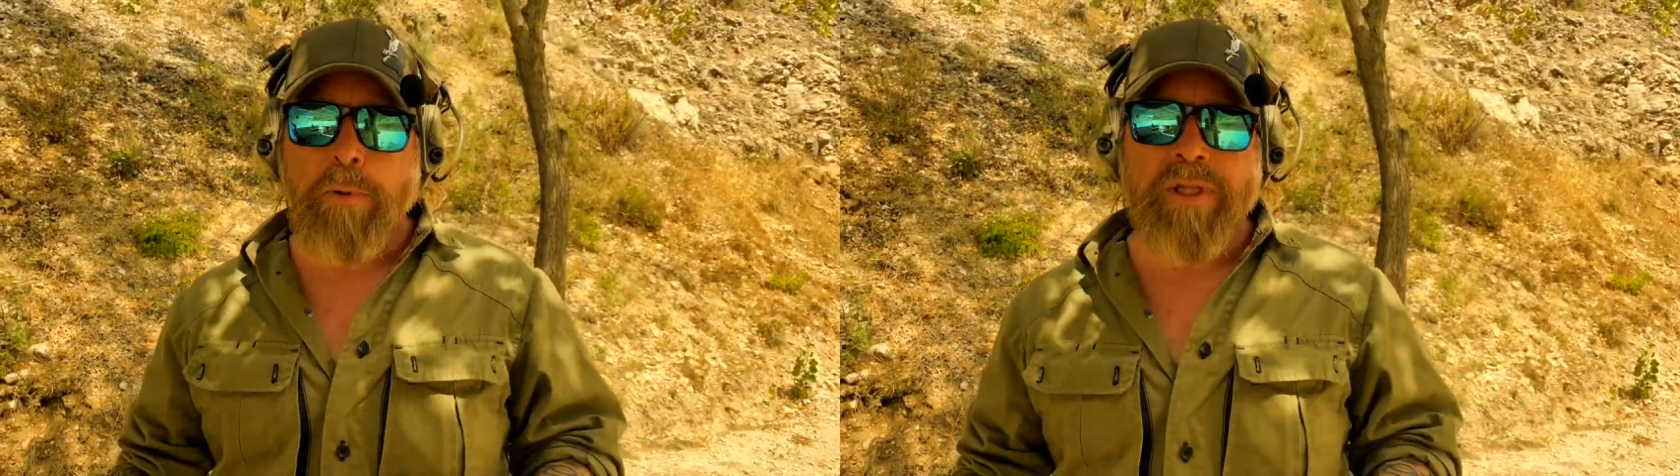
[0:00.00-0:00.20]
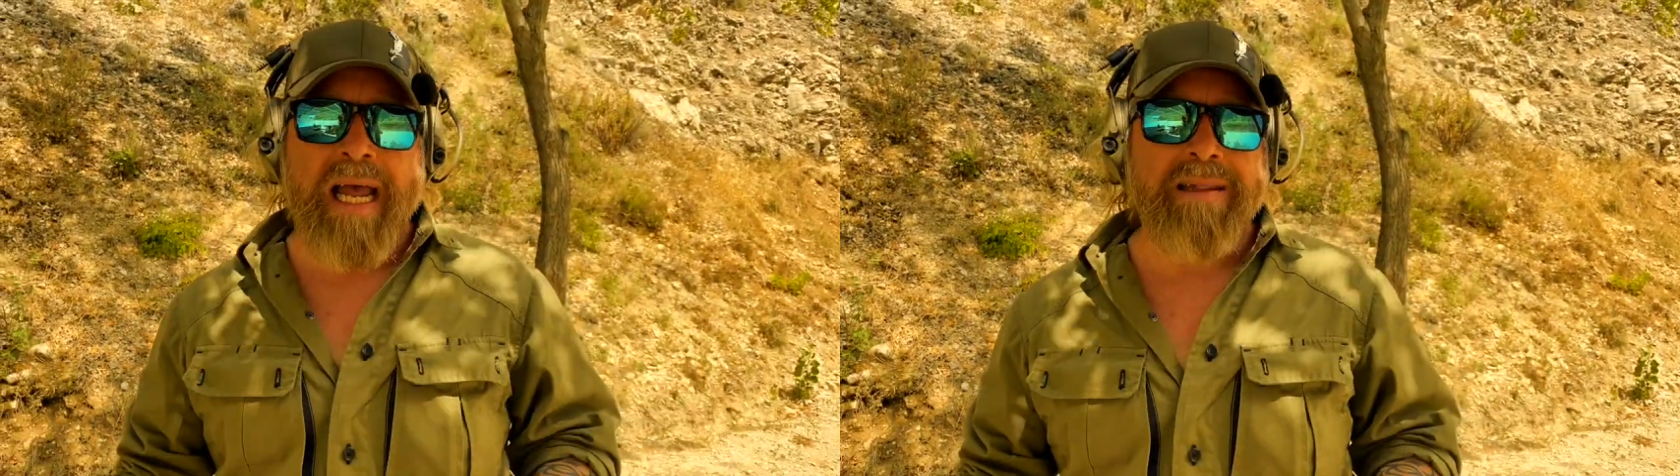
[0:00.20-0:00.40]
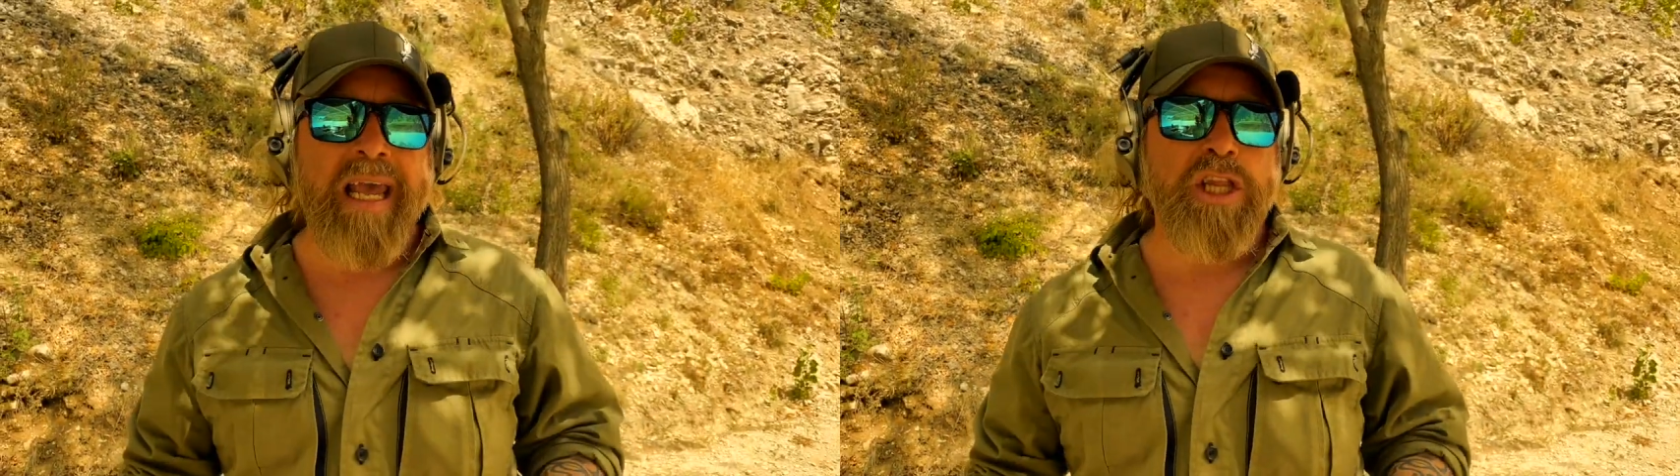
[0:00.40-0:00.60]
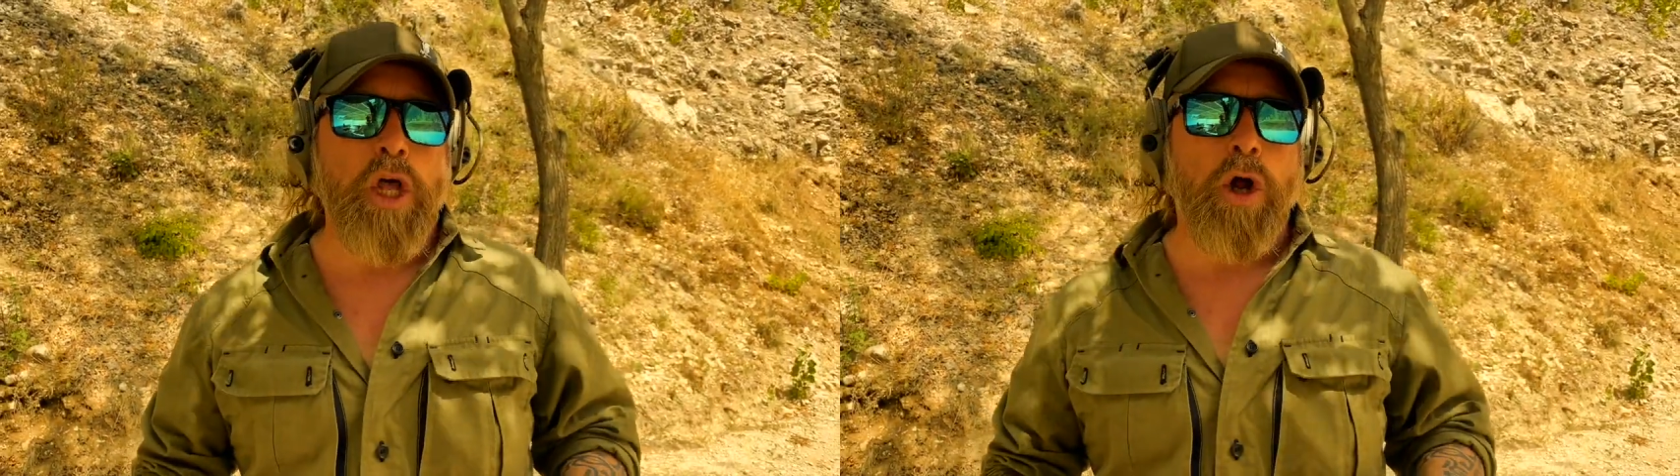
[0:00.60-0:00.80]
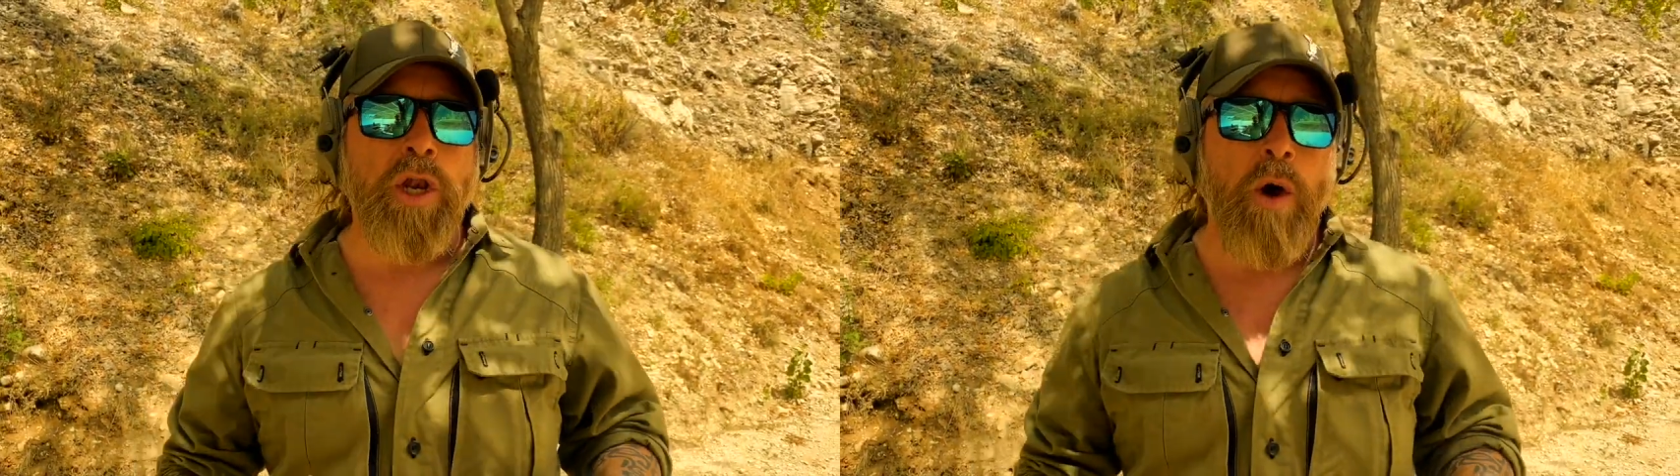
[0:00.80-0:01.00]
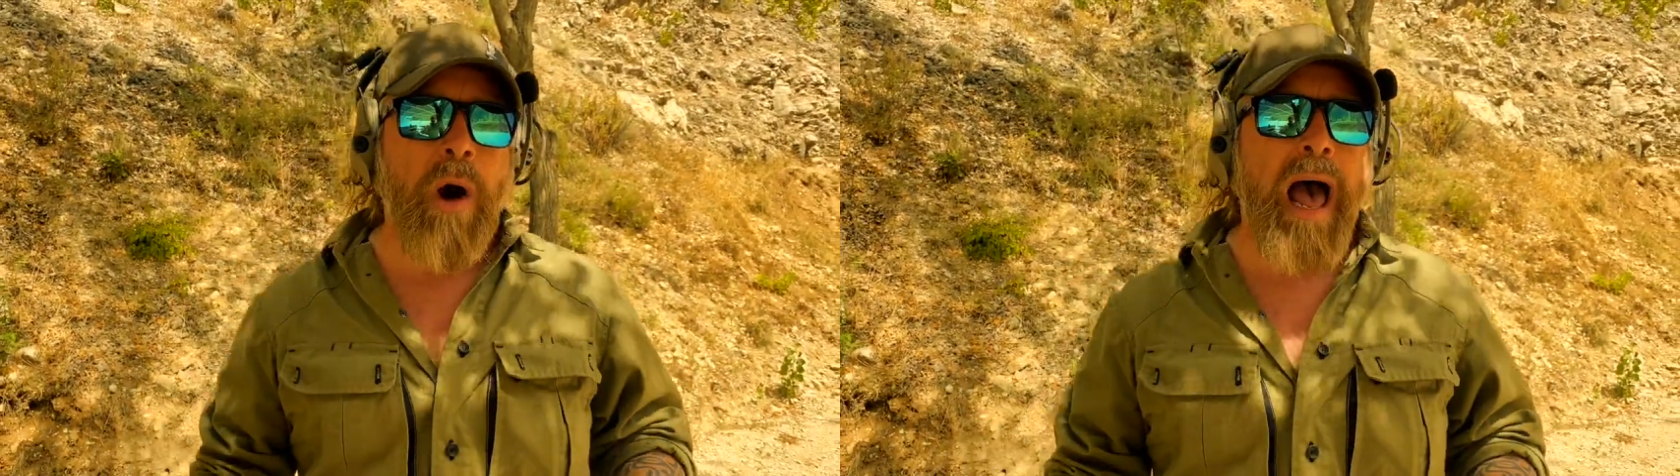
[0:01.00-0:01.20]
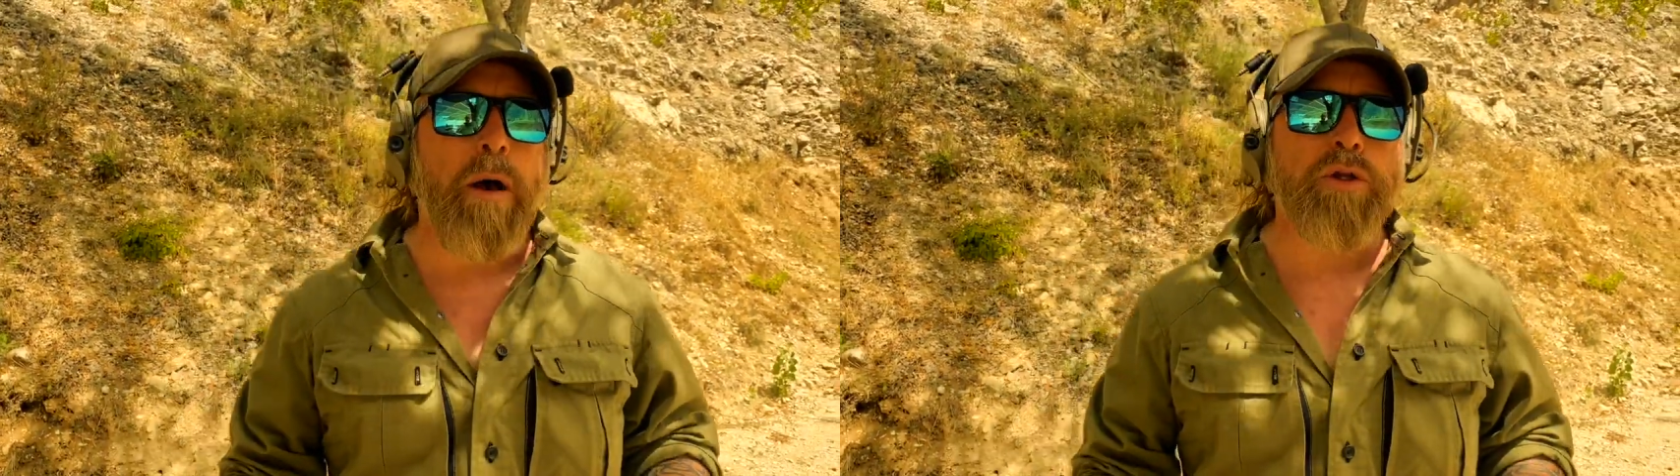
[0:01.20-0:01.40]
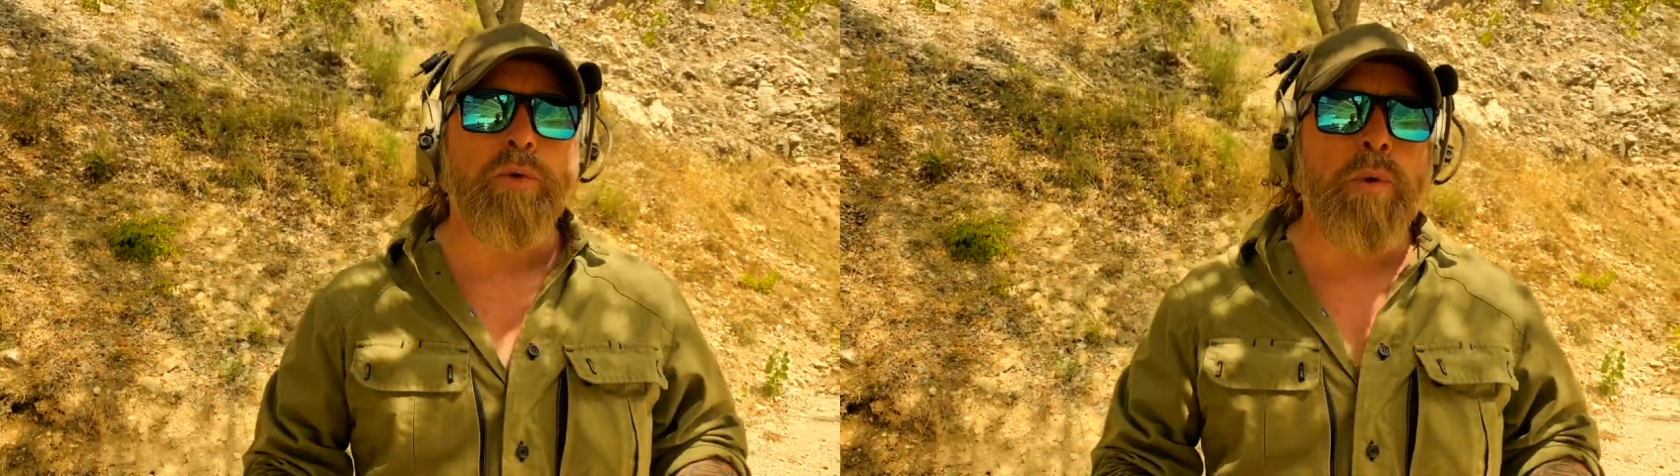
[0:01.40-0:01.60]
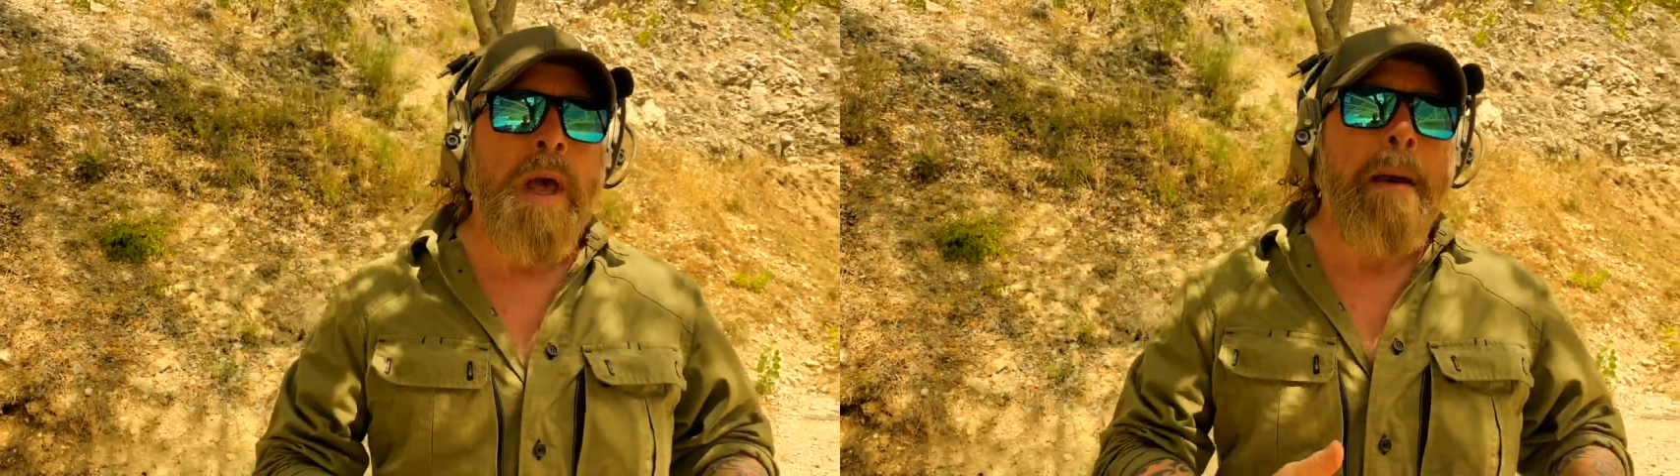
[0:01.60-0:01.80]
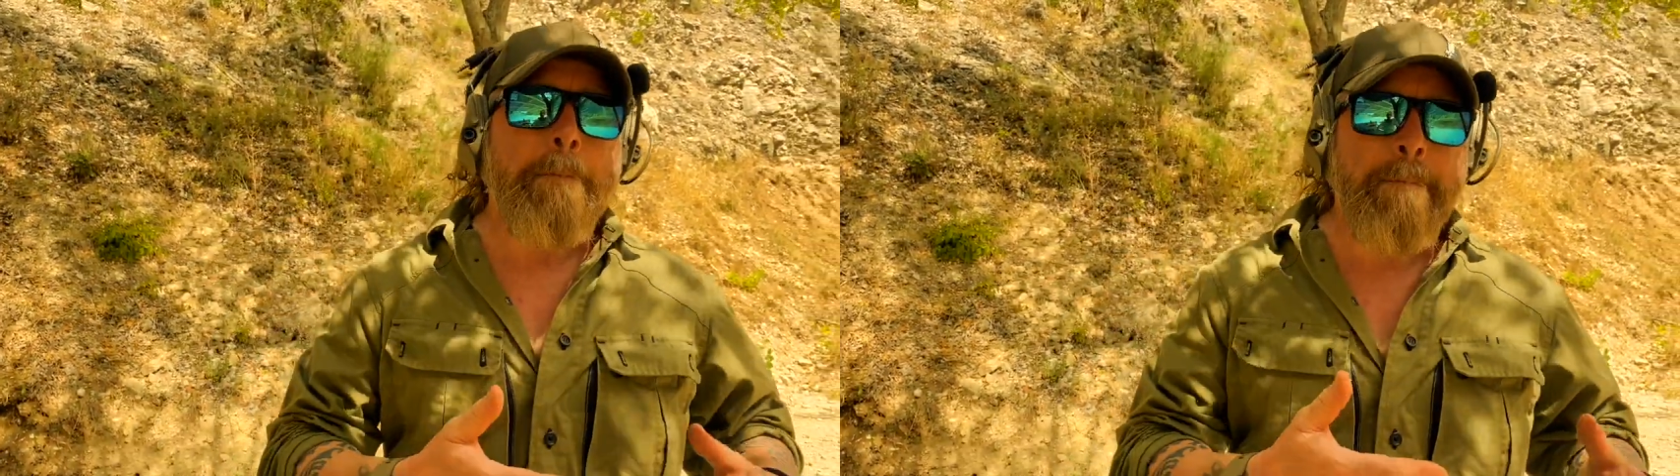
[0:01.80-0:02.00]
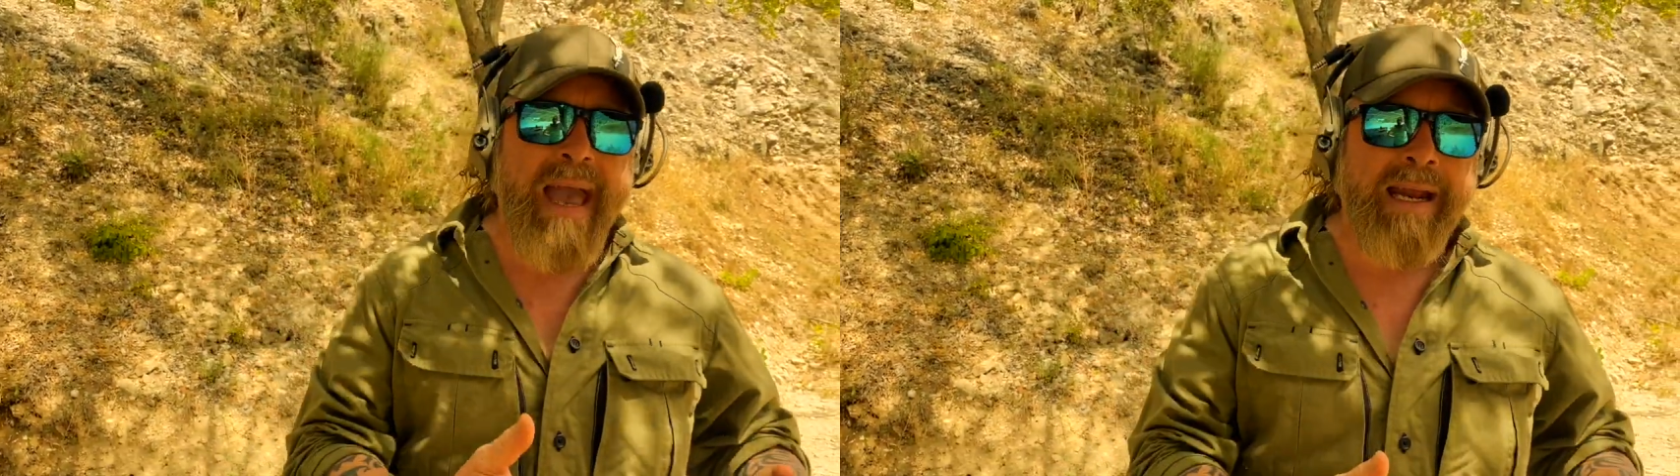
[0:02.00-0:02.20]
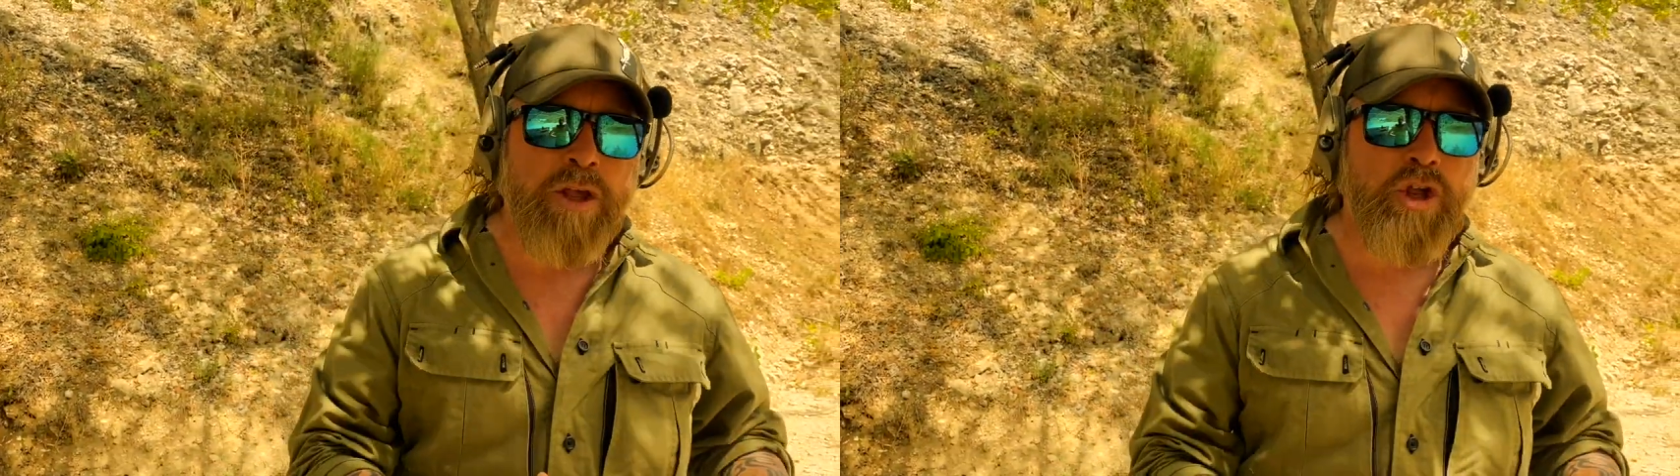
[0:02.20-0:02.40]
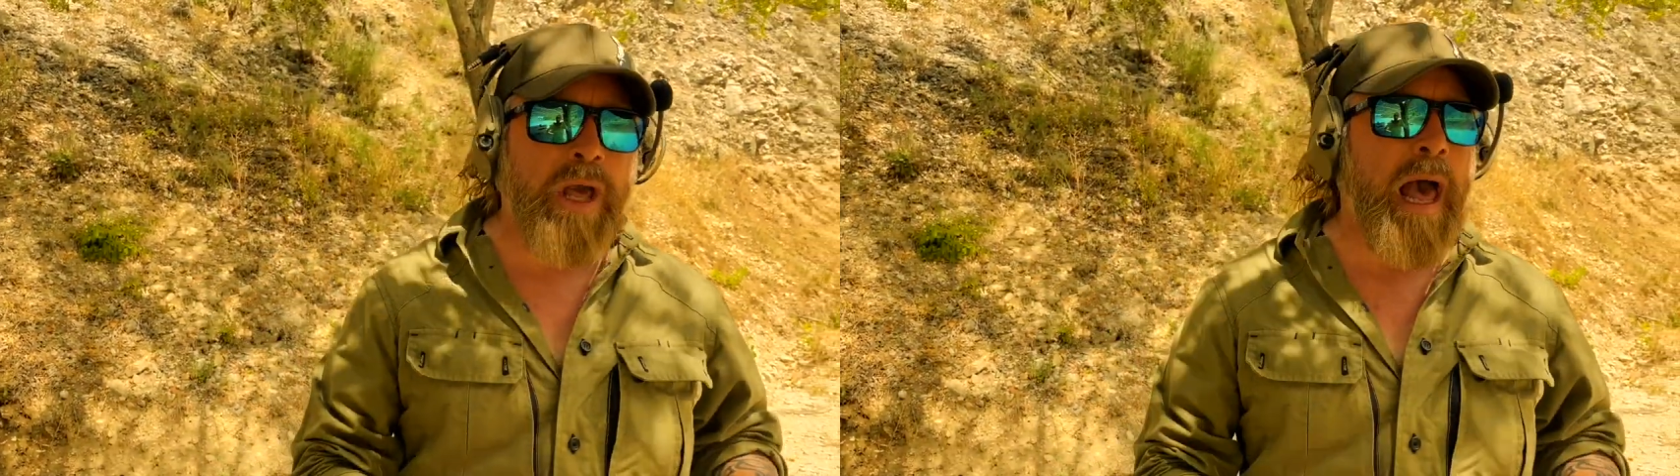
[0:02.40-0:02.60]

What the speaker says: that they don't know how to manage